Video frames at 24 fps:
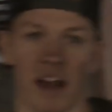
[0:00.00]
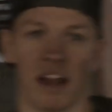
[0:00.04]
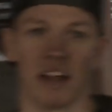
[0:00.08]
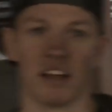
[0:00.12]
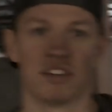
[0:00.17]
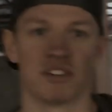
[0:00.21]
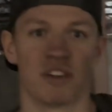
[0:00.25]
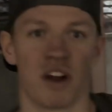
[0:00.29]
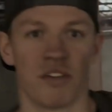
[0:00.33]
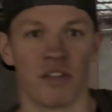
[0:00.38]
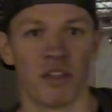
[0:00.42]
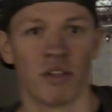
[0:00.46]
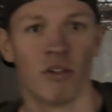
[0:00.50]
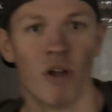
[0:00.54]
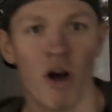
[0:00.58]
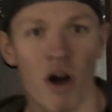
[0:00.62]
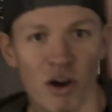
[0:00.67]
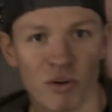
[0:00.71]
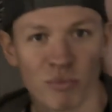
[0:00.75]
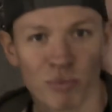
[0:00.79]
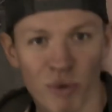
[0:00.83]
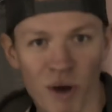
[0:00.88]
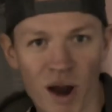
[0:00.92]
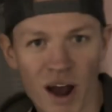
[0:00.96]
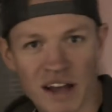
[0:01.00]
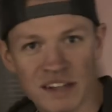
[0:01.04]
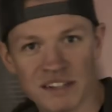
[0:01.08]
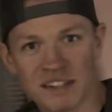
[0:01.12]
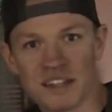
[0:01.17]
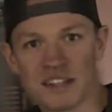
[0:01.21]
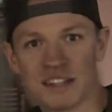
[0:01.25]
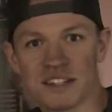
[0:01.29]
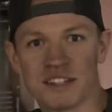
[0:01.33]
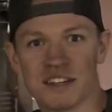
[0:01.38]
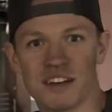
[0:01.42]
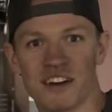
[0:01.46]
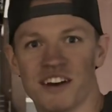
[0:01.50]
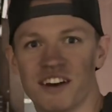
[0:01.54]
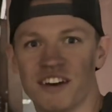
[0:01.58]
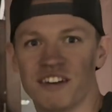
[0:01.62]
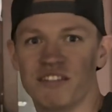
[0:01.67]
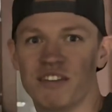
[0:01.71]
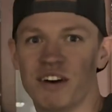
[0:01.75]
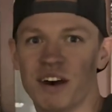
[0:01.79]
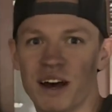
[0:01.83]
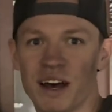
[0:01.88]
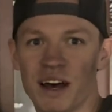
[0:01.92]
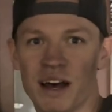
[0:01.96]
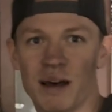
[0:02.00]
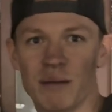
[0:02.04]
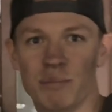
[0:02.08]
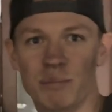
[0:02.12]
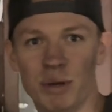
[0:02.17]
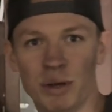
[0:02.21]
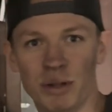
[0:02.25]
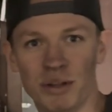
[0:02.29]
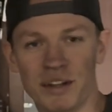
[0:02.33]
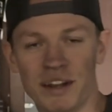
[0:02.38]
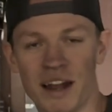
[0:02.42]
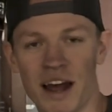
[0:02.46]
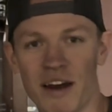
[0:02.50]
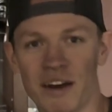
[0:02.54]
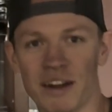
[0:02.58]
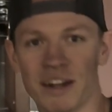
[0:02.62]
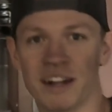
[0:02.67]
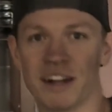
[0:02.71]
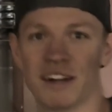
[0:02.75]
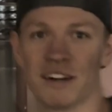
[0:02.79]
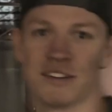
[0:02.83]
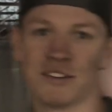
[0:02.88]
to start the long process of building out here,